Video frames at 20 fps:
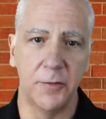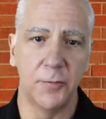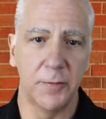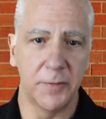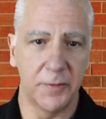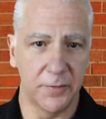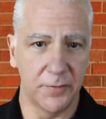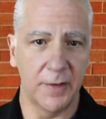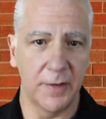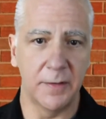which
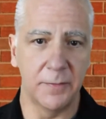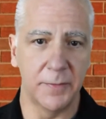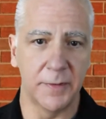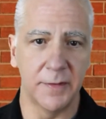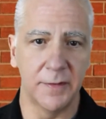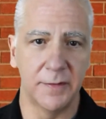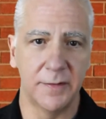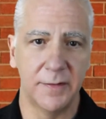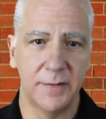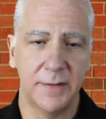is
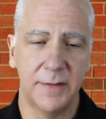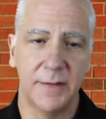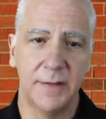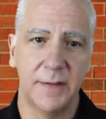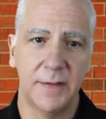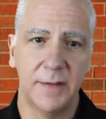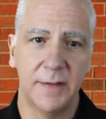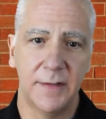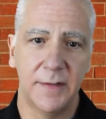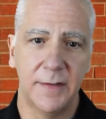8-bit,
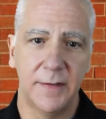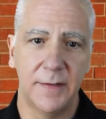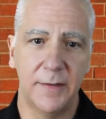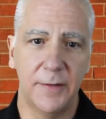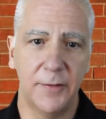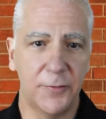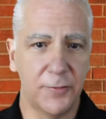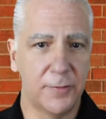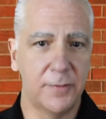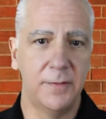
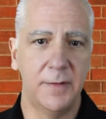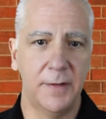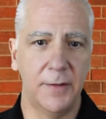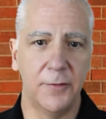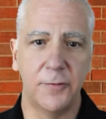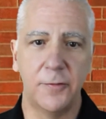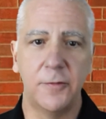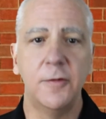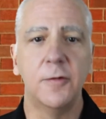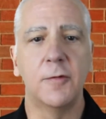is
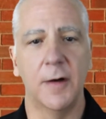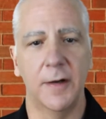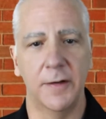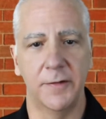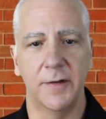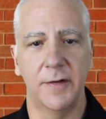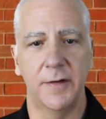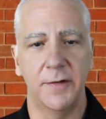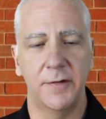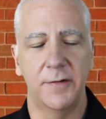too
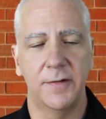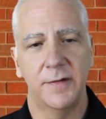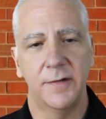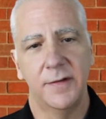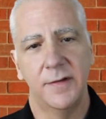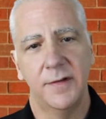quantized.